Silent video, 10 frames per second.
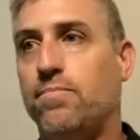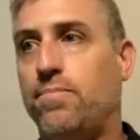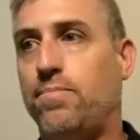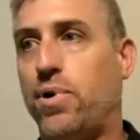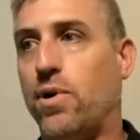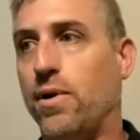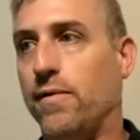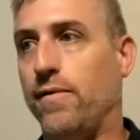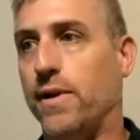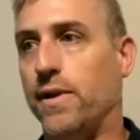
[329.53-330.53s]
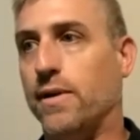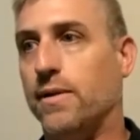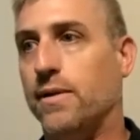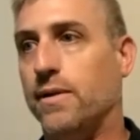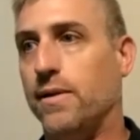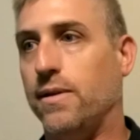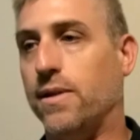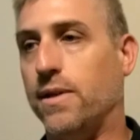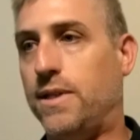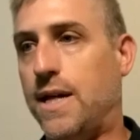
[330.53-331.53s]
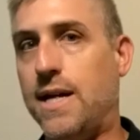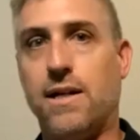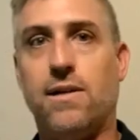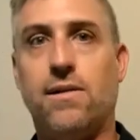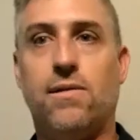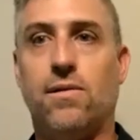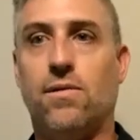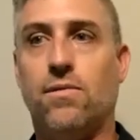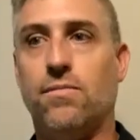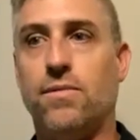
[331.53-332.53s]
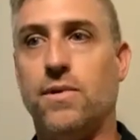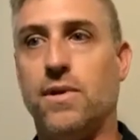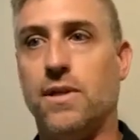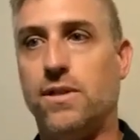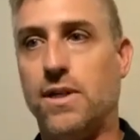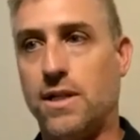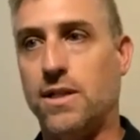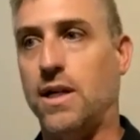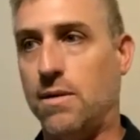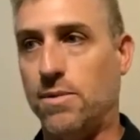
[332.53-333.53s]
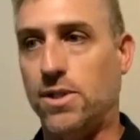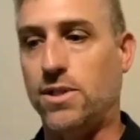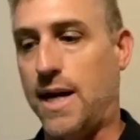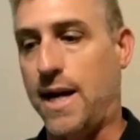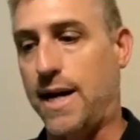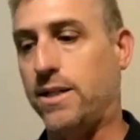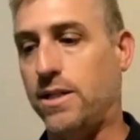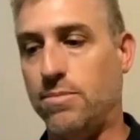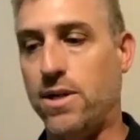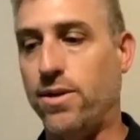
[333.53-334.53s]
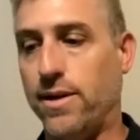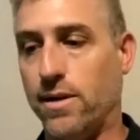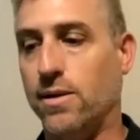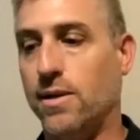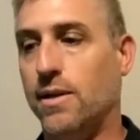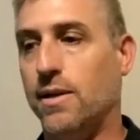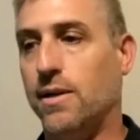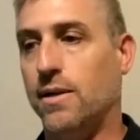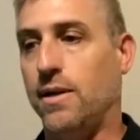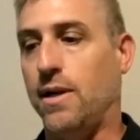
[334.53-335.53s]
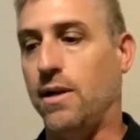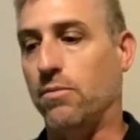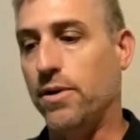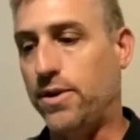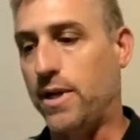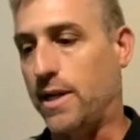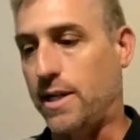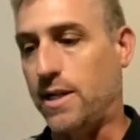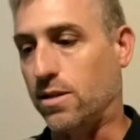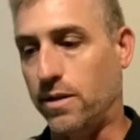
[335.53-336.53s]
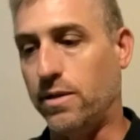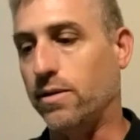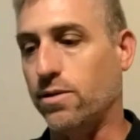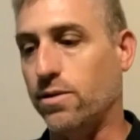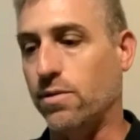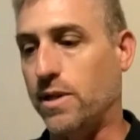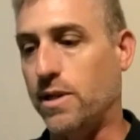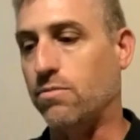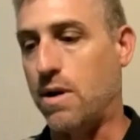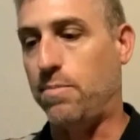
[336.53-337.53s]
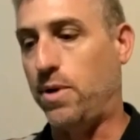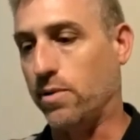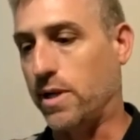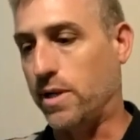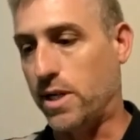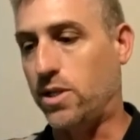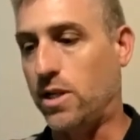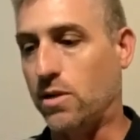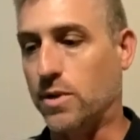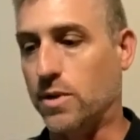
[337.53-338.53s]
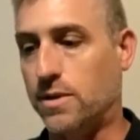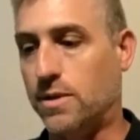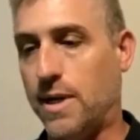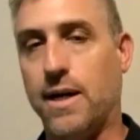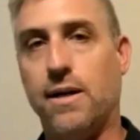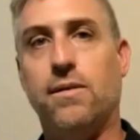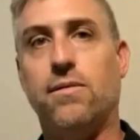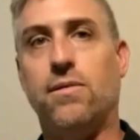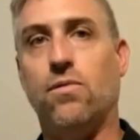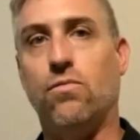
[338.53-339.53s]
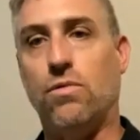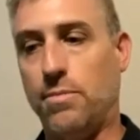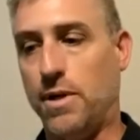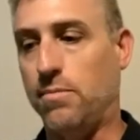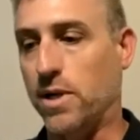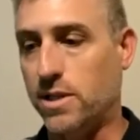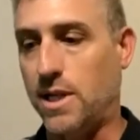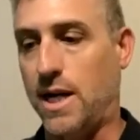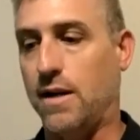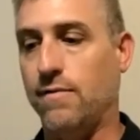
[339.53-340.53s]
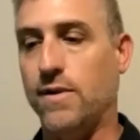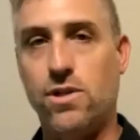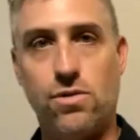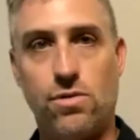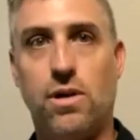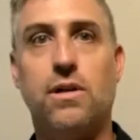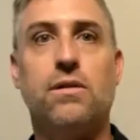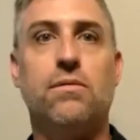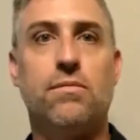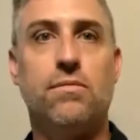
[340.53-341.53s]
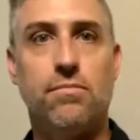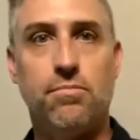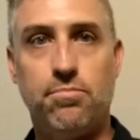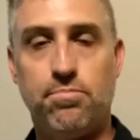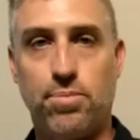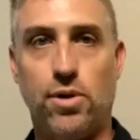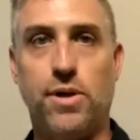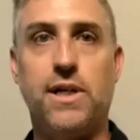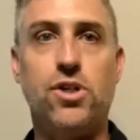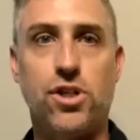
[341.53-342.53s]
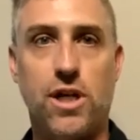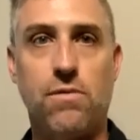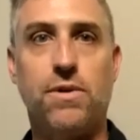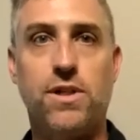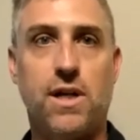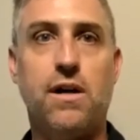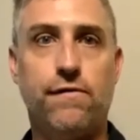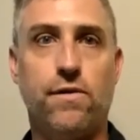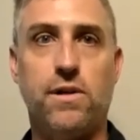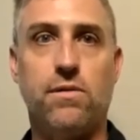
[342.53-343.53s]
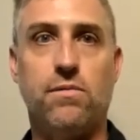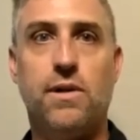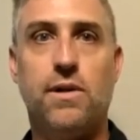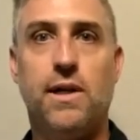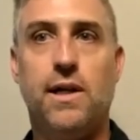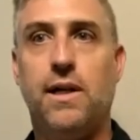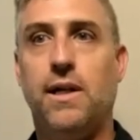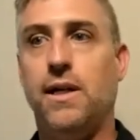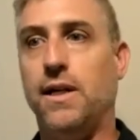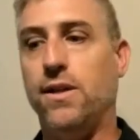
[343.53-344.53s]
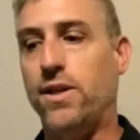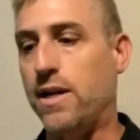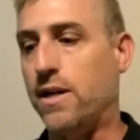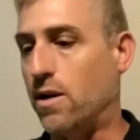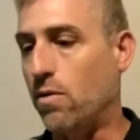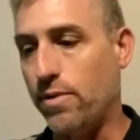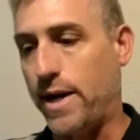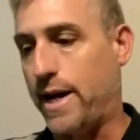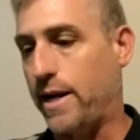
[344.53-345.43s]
part of the the dating, you know, the sex and intimacy has to be there and one thing that he's learned through his red pill conditioning was that, you know, women must have a strong, burning, genuine desire for you. And they know that